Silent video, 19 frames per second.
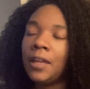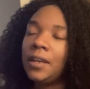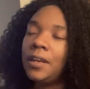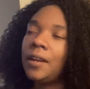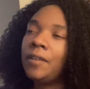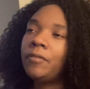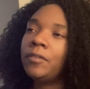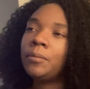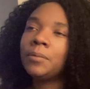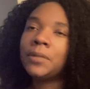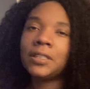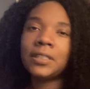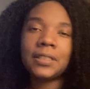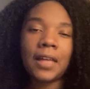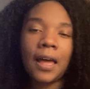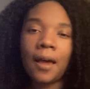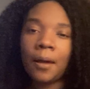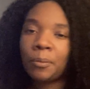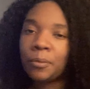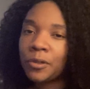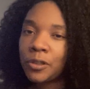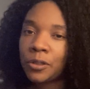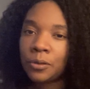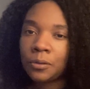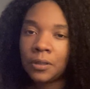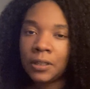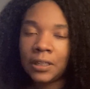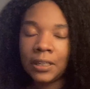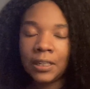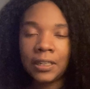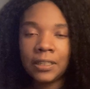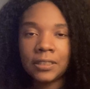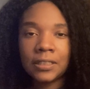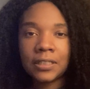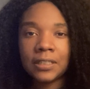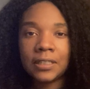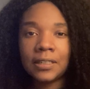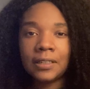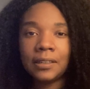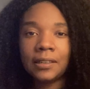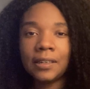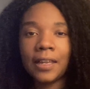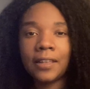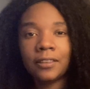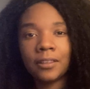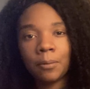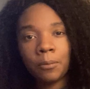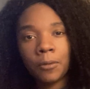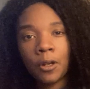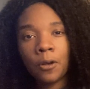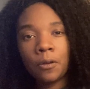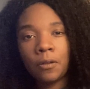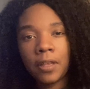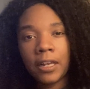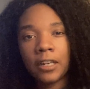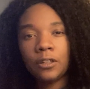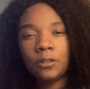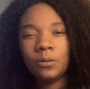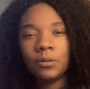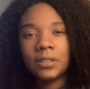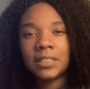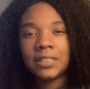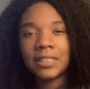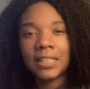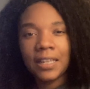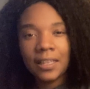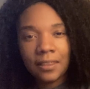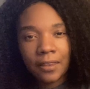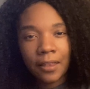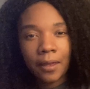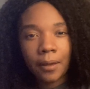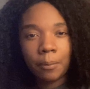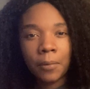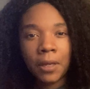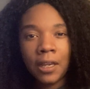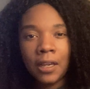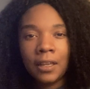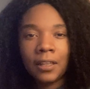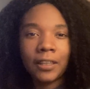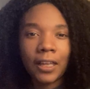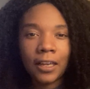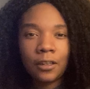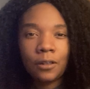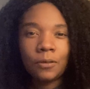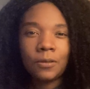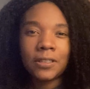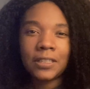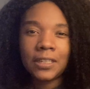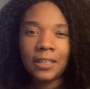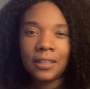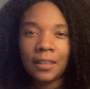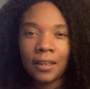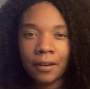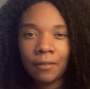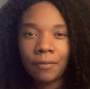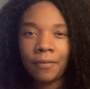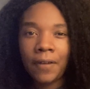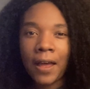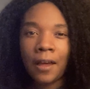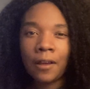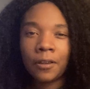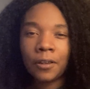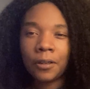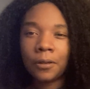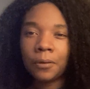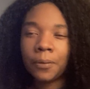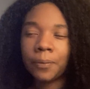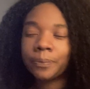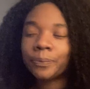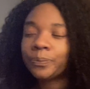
Never miss the opportunity to let them know that you see them, that you see their value.